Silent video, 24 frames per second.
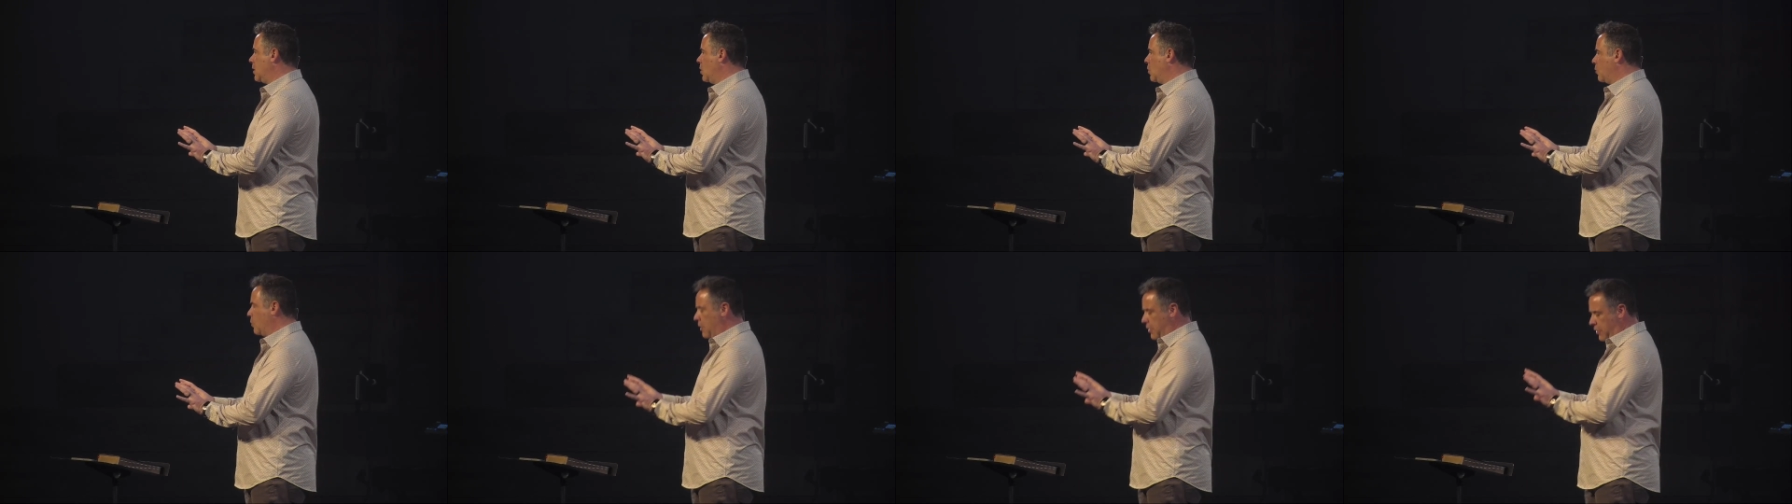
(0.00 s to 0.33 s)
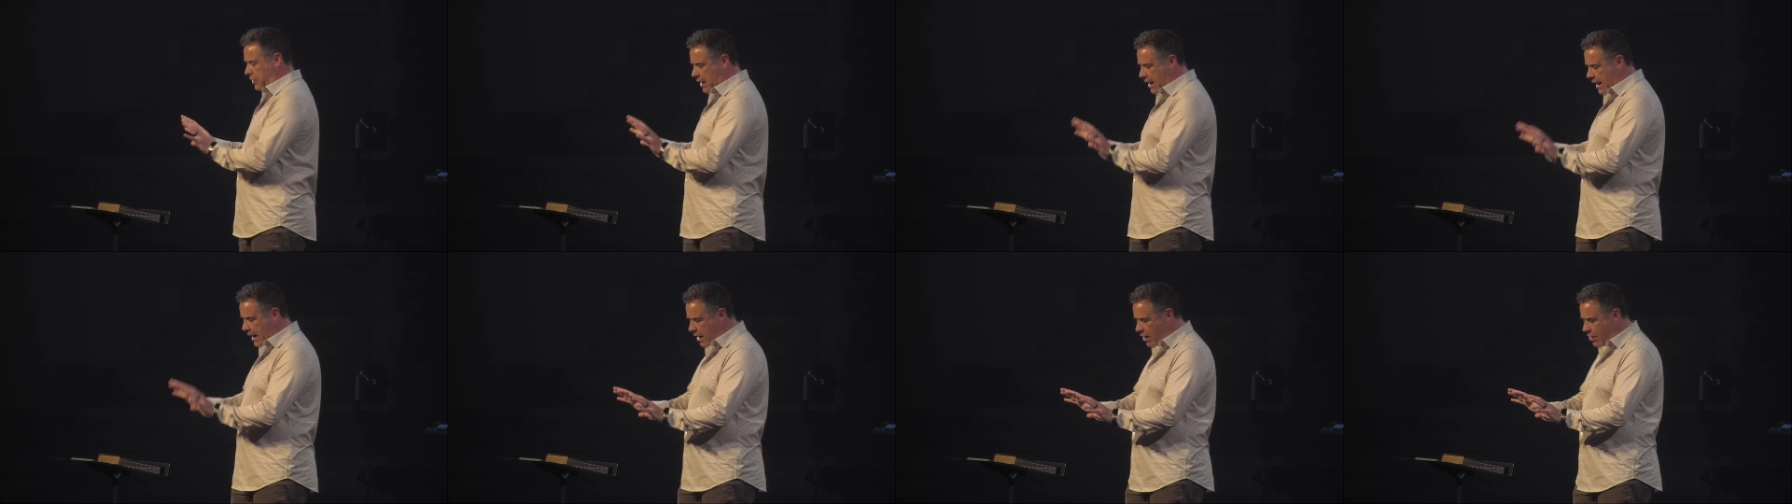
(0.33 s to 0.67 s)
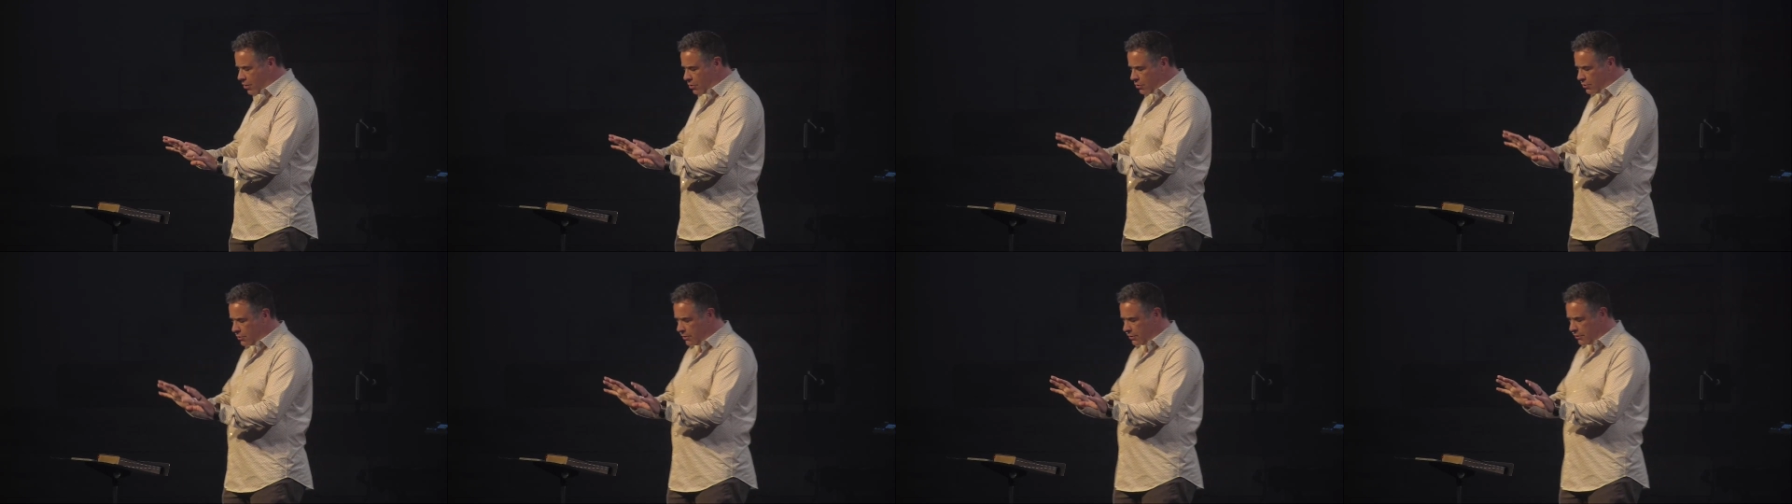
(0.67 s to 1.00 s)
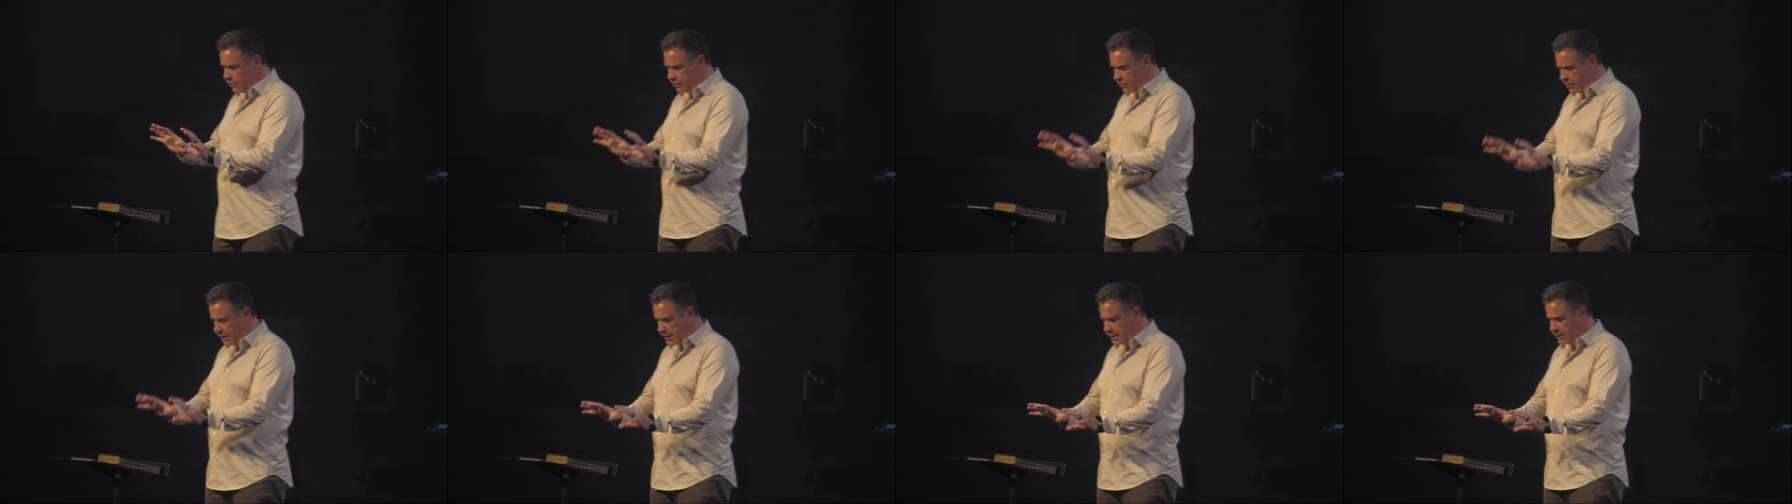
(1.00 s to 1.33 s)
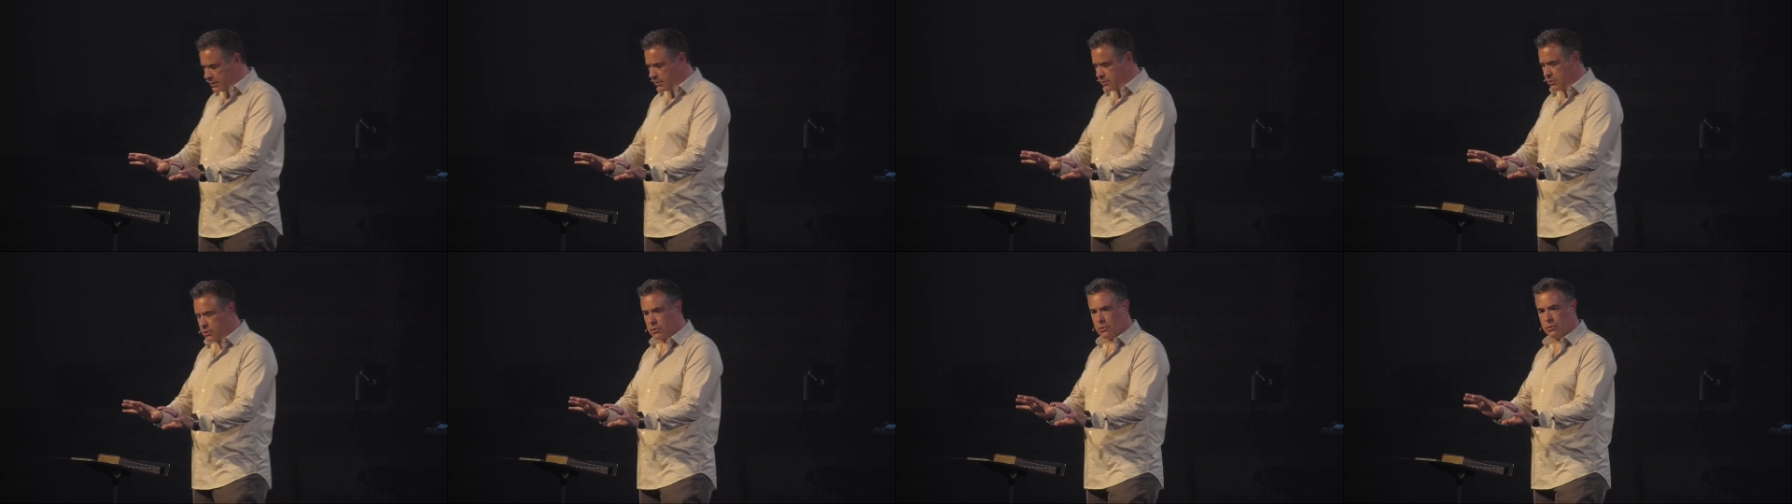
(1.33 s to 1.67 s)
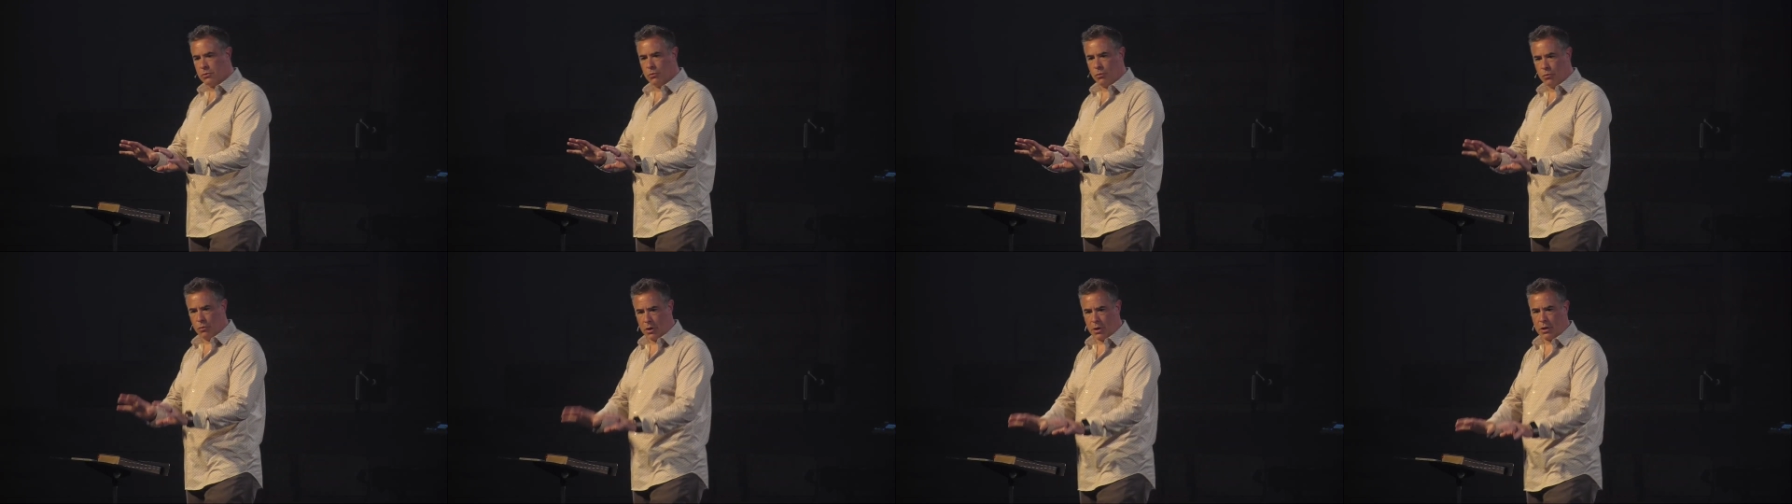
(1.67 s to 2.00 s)
with how things
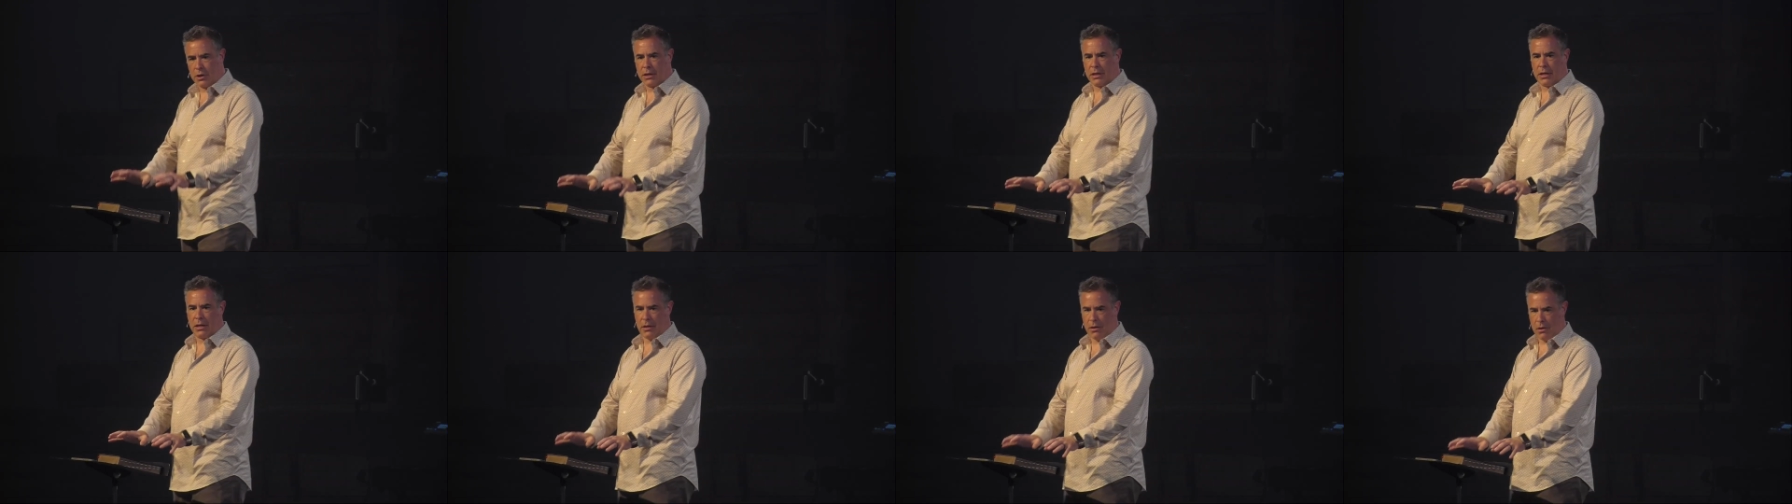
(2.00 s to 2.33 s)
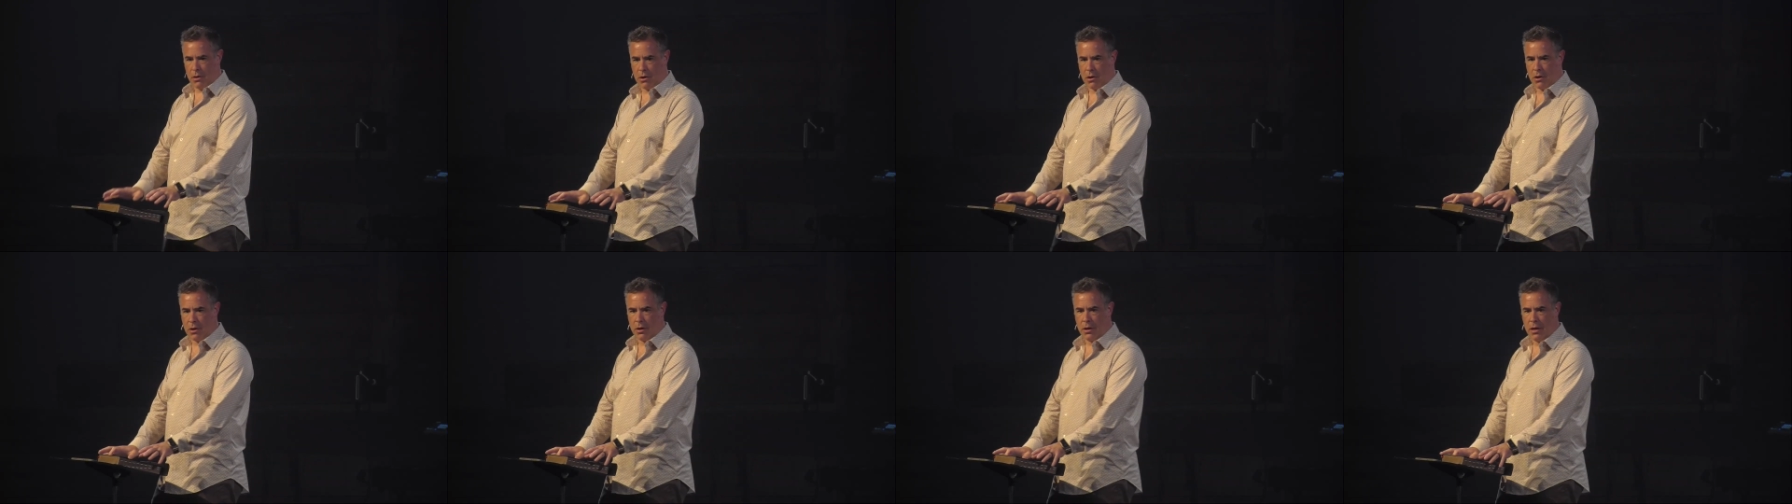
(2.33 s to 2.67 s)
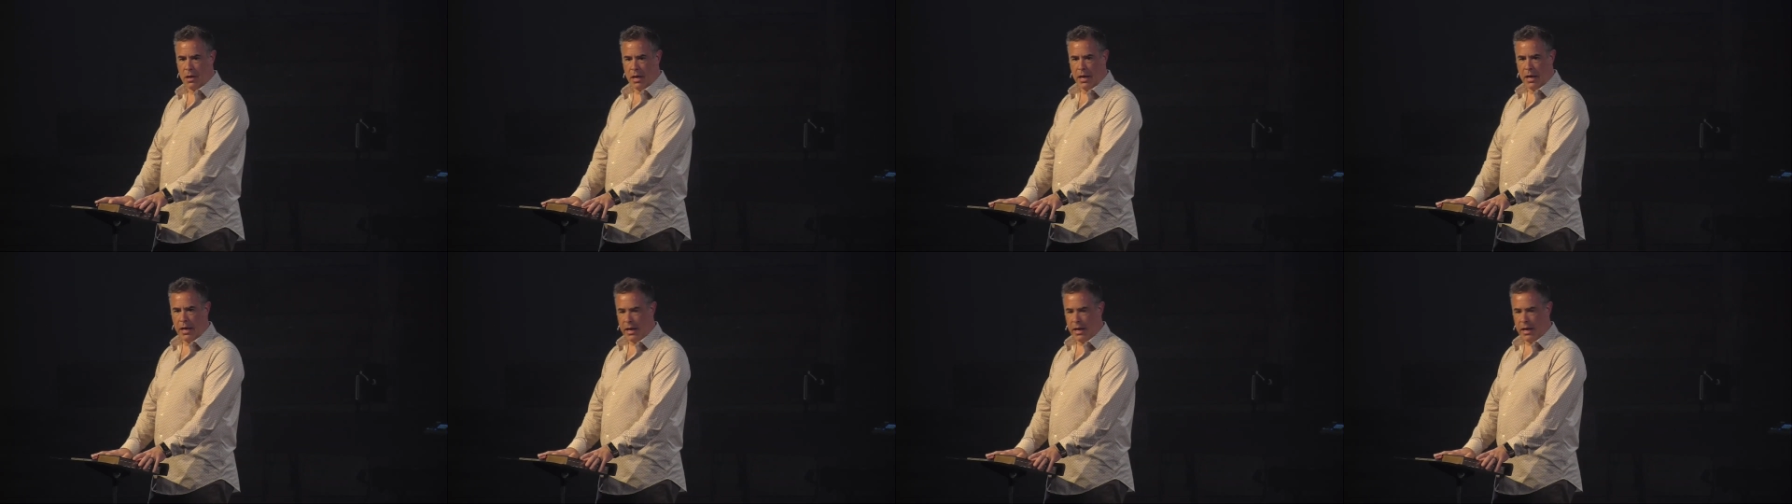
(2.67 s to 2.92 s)
work here